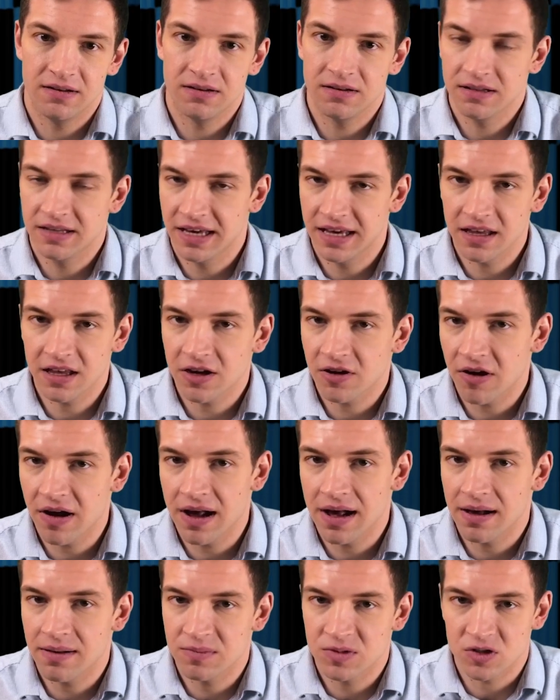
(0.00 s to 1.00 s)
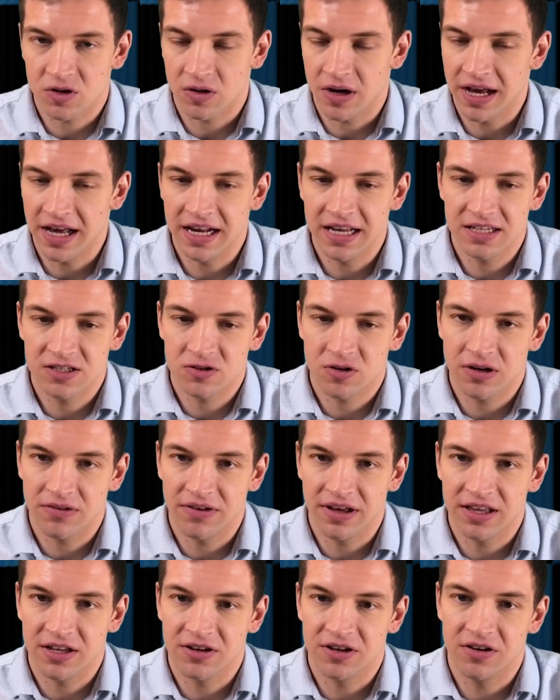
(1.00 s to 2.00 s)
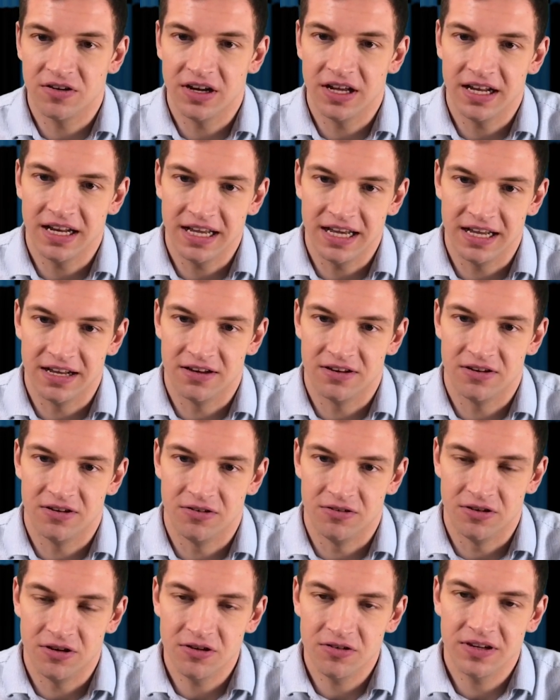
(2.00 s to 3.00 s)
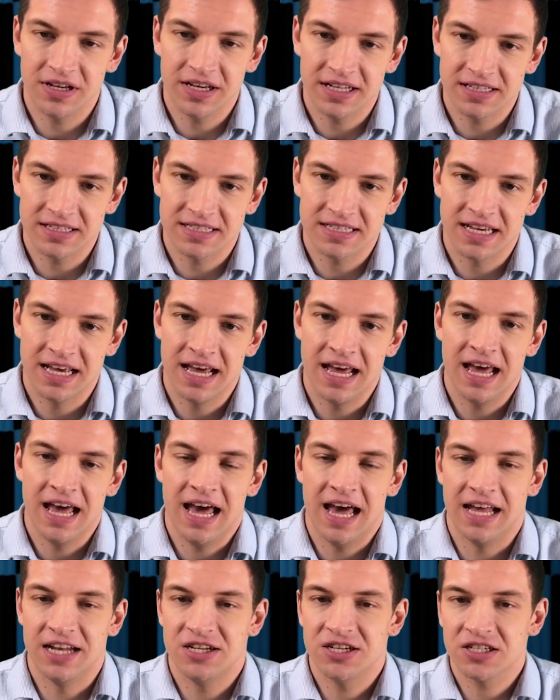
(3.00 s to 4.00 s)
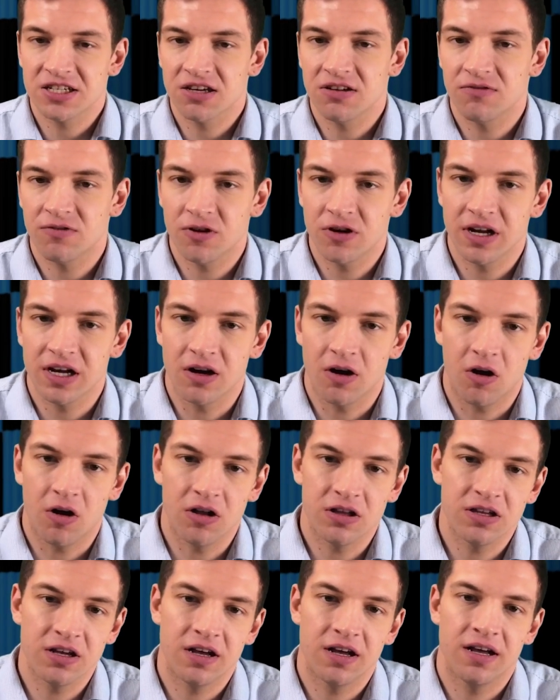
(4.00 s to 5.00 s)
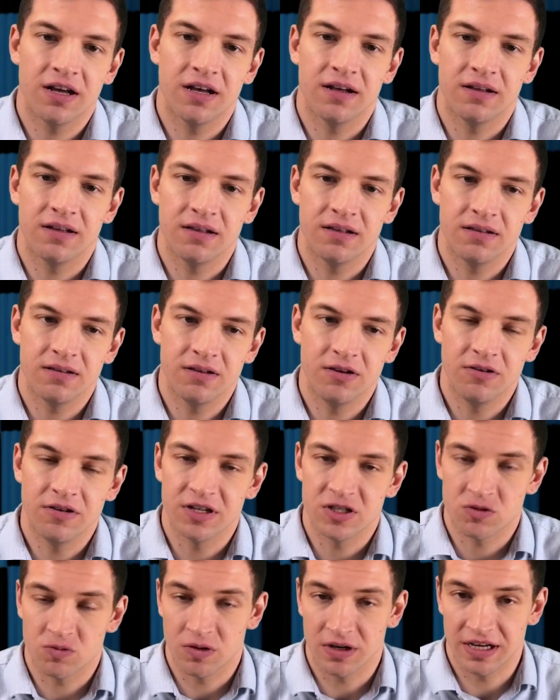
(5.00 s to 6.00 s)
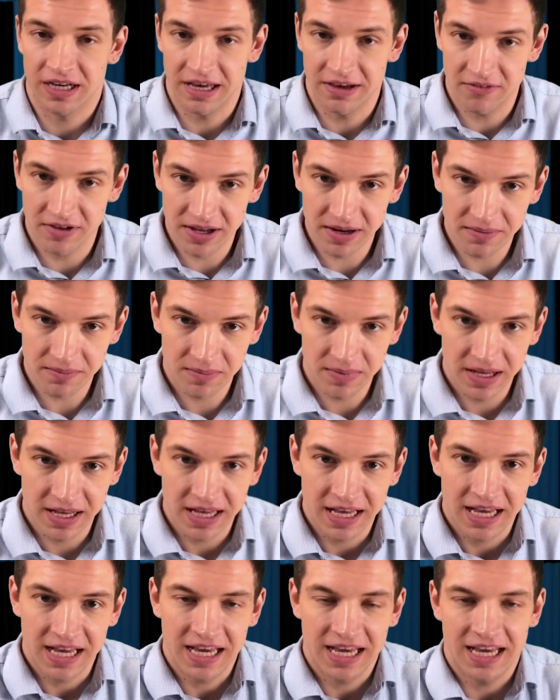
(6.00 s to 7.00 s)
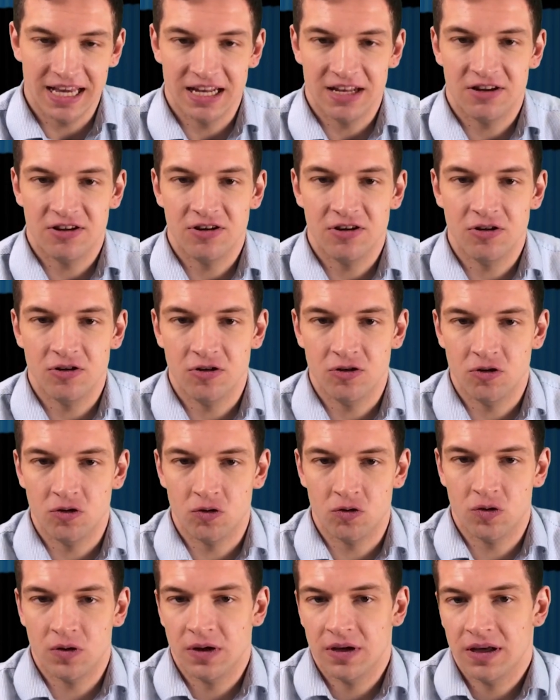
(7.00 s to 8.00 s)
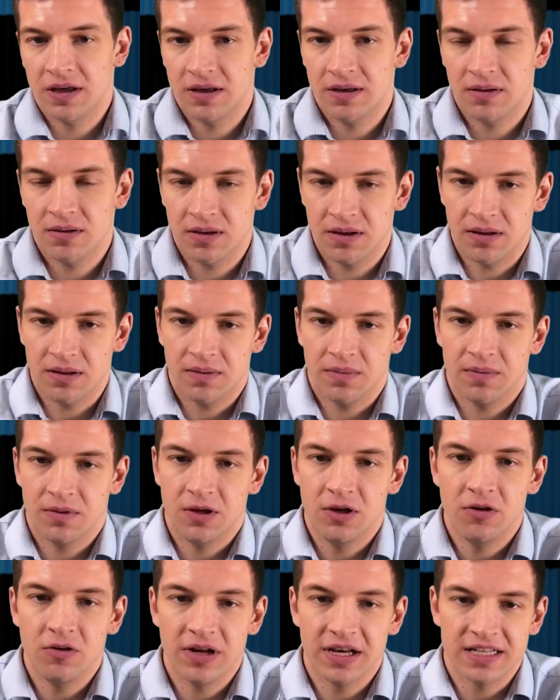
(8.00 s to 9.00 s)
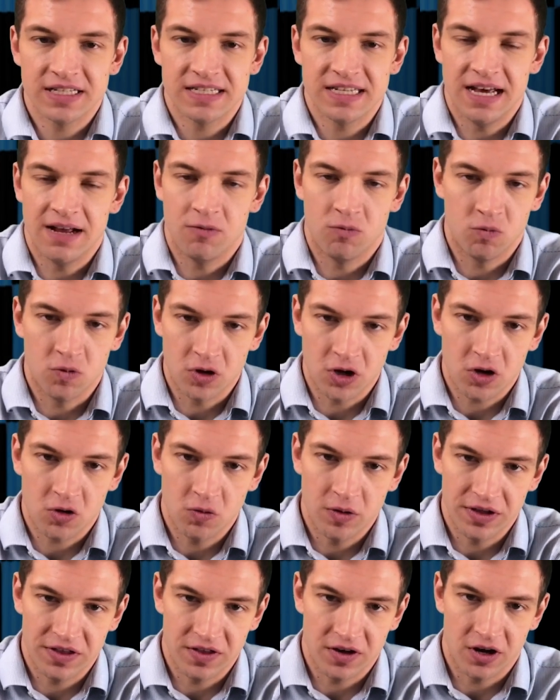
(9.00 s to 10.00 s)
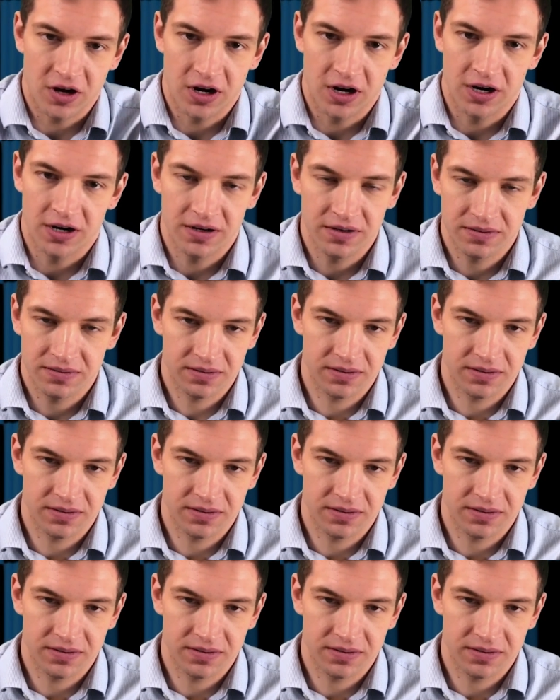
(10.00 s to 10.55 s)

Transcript: kilograms or any sort of other unit into newtons, and just converting all the units we're given into units that work with our